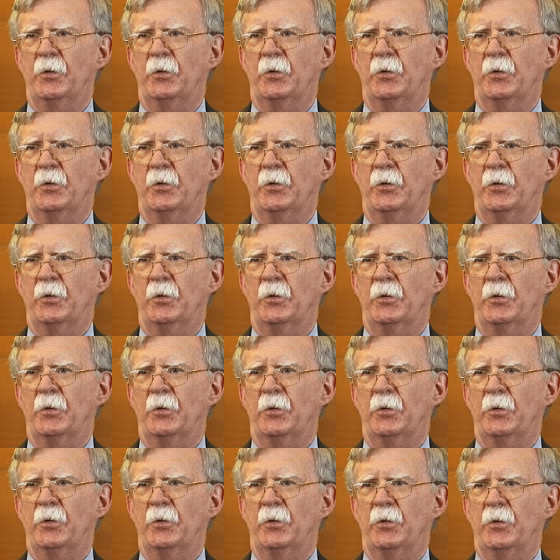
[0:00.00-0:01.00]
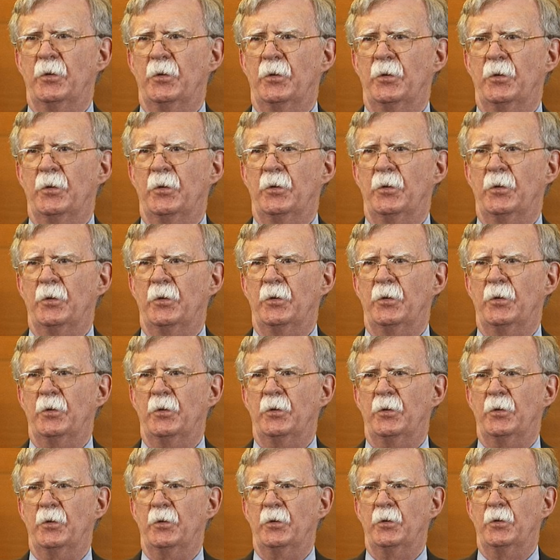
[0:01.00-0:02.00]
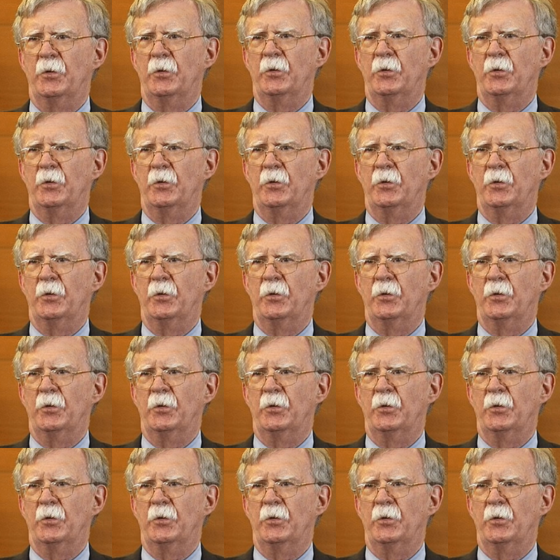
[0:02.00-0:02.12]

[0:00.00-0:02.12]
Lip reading: (no one is talking)